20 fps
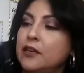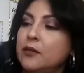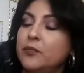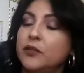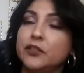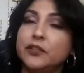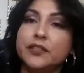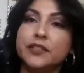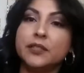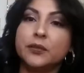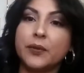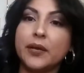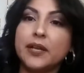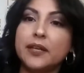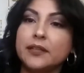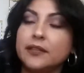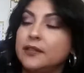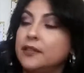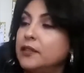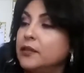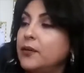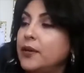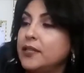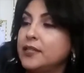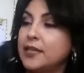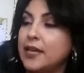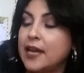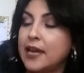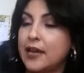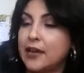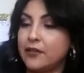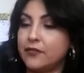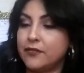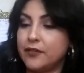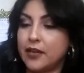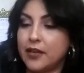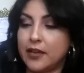they're just great. They're great to have.